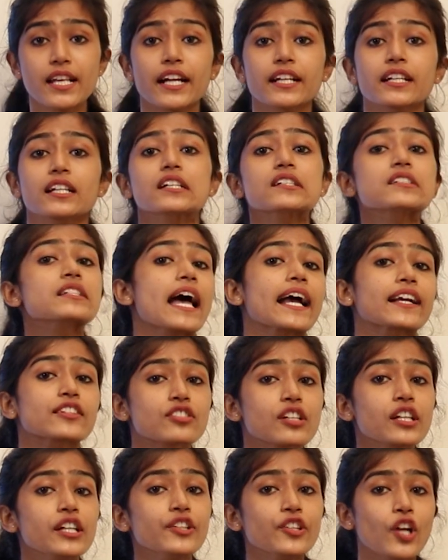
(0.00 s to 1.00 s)
that is
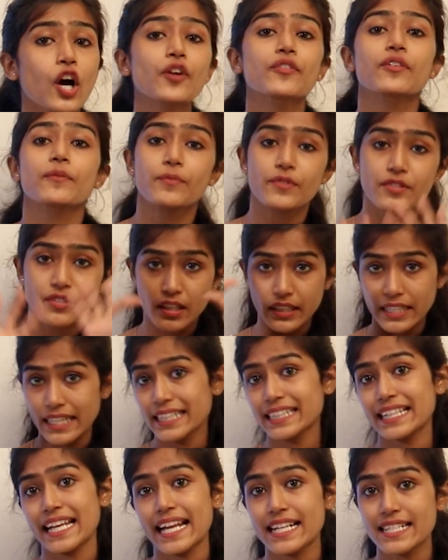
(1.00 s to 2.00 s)
actually not
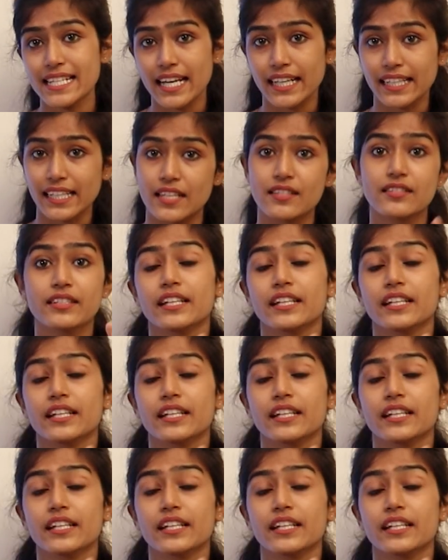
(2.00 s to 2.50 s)
representing the entire class.